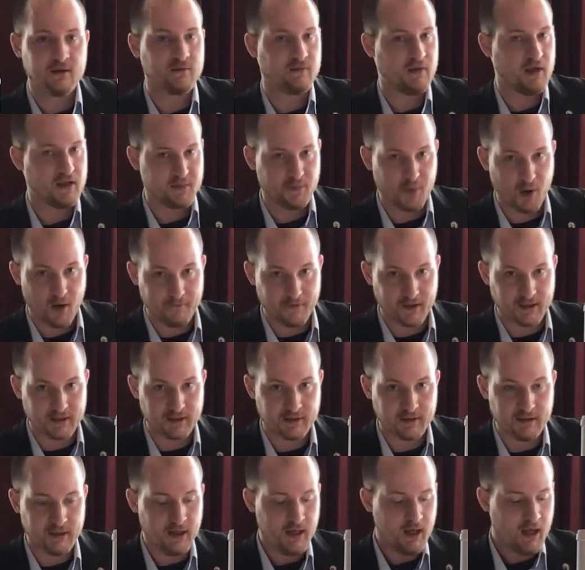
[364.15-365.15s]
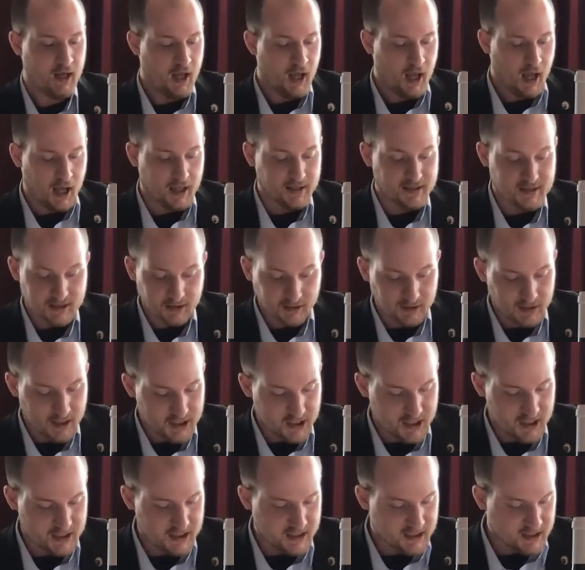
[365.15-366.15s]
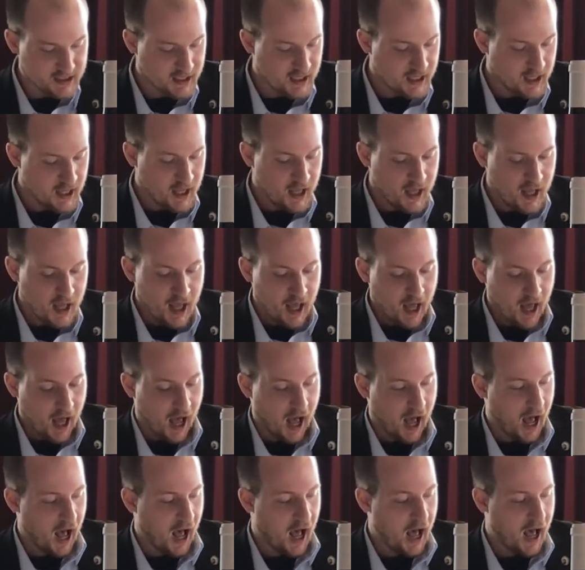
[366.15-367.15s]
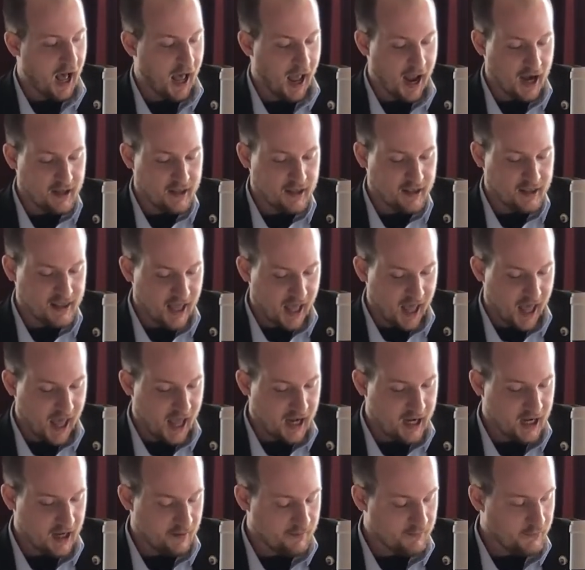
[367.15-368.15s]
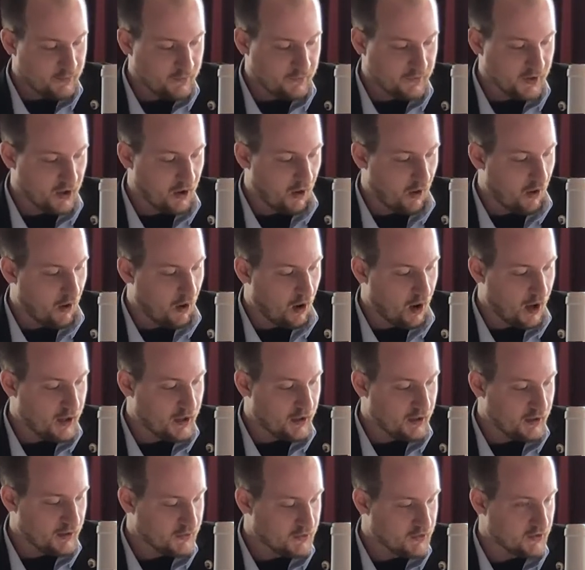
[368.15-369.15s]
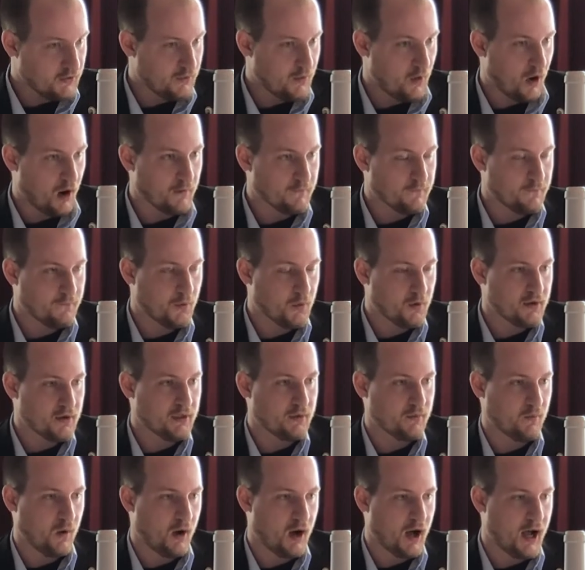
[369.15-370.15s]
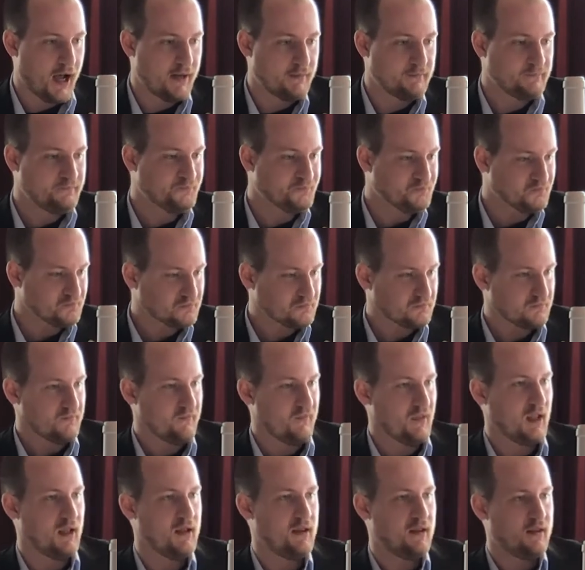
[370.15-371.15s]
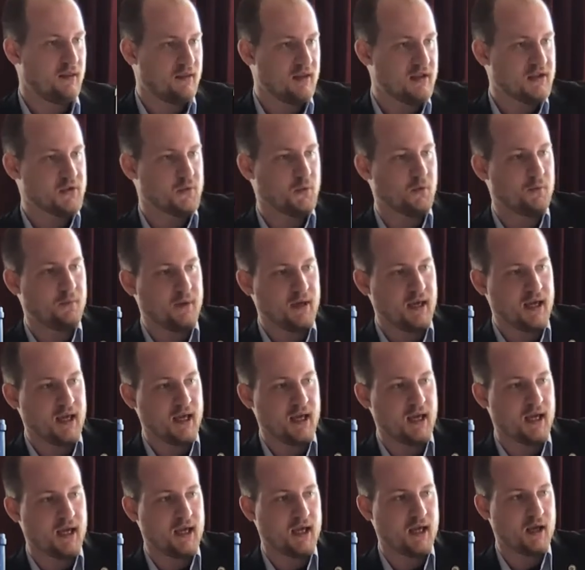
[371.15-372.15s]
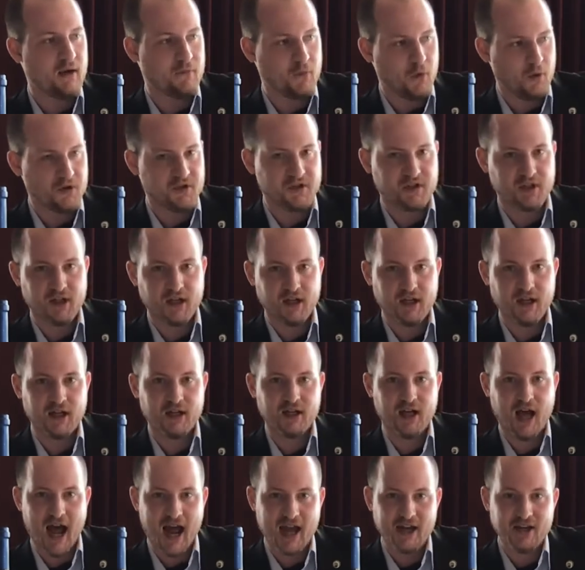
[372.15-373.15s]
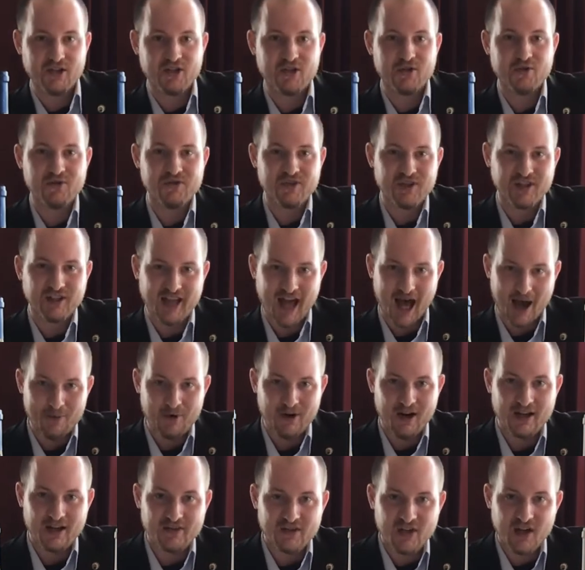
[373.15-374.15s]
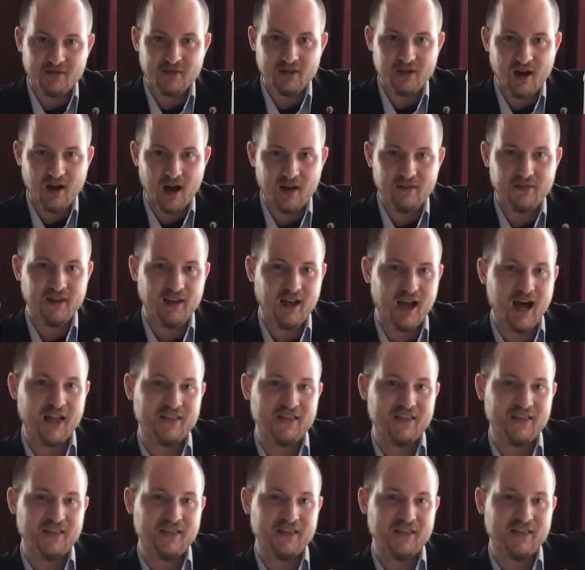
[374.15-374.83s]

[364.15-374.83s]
It's perfect. It's delicious. And then moving on to our fourth wine, this will be, of course, had to choose a Cabernet Sauvignon.